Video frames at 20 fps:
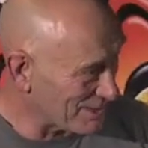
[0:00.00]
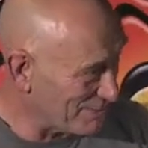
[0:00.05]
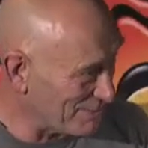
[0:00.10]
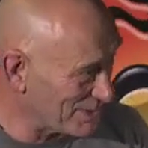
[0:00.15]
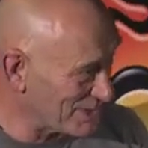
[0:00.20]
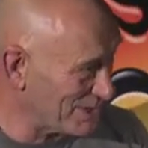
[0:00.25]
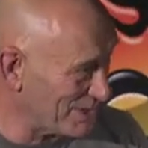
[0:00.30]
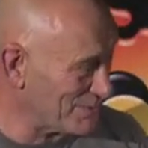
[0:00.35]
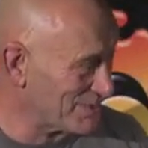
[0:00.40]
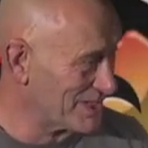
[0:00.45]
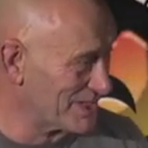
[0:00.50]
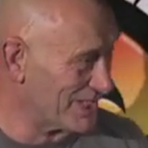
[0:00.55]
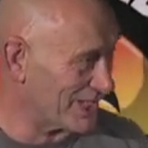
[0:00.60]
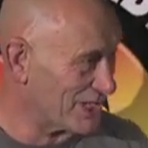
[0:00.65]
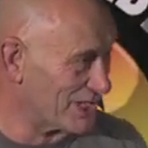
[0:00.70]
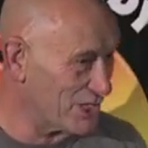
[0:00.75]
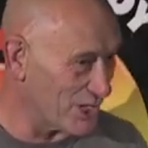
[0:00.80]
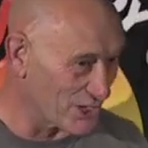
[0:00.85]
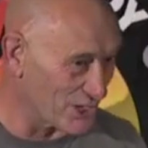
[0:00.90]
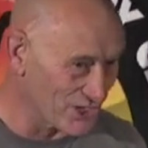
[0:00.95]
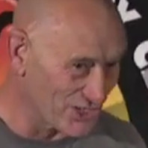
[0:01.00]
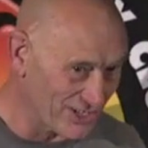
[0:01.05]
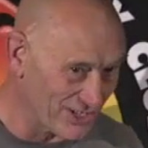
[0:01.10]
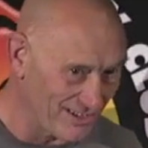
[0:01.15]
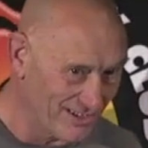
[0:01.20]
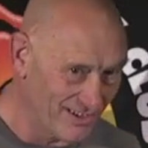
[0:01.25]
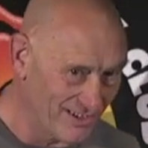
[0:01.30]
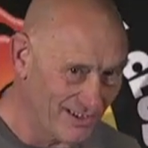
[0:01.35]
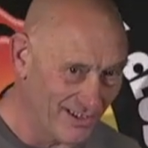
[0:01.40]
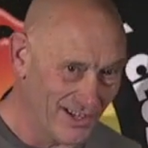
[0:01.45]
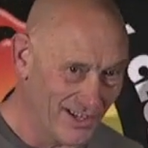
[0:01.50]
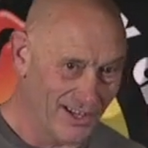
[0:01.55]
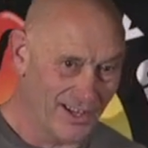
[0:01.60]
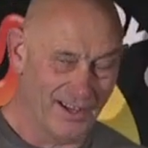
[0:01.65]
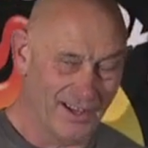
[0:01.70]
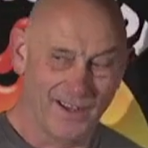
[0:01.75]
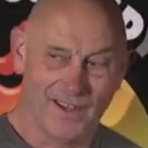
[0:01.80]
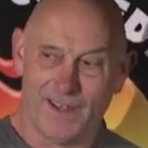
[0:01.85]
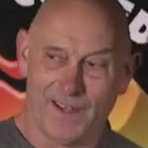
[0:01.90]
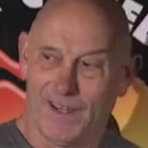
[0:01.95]
much it was going to
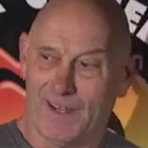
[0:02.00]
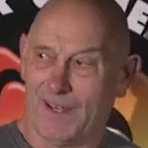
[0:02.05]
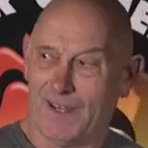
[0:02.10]
cost.